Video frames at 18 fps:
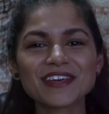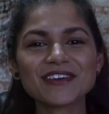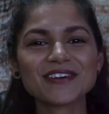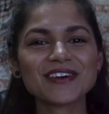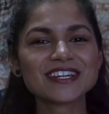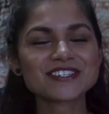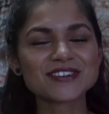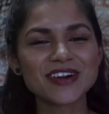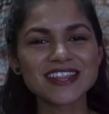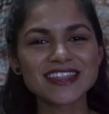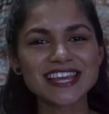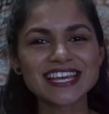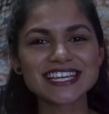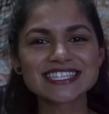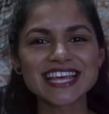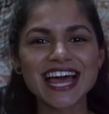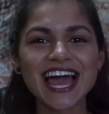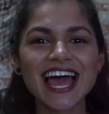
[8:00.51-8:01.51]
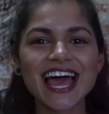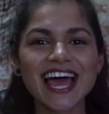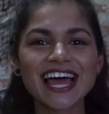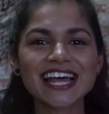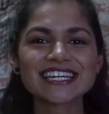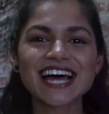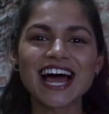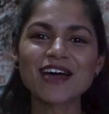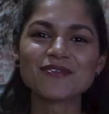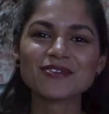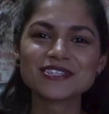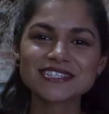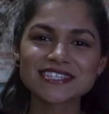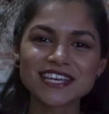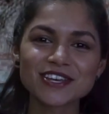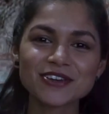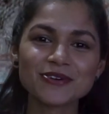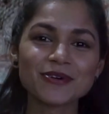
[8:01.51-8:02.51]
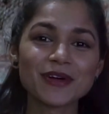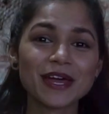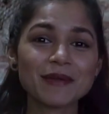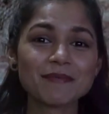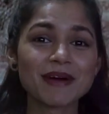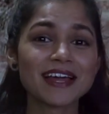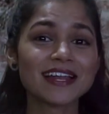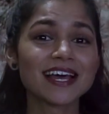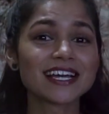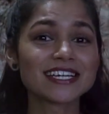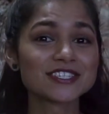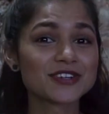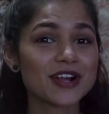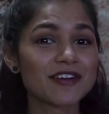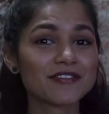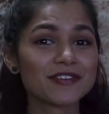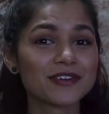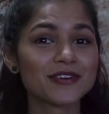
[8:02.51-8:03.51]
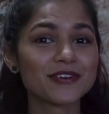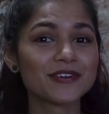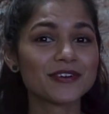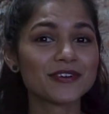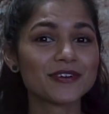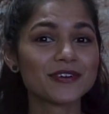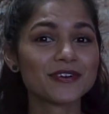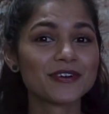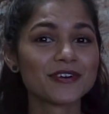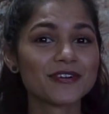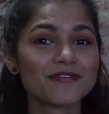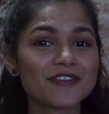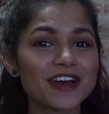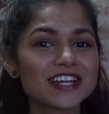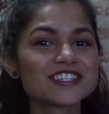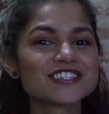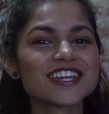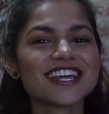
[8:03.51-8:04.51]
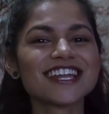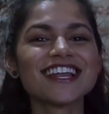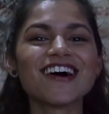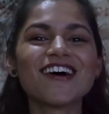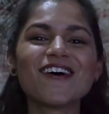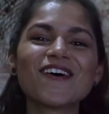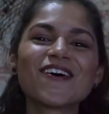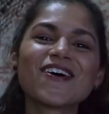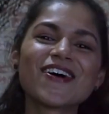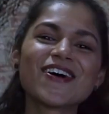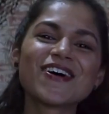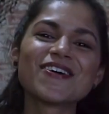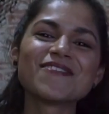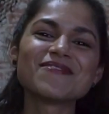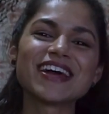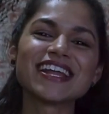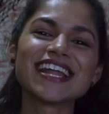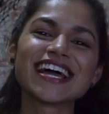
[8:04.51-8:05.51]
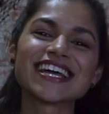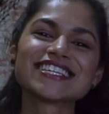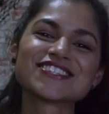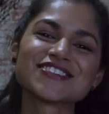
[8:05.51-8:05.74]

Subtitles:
you enjoyed this and I will see you in my next travel confession or my next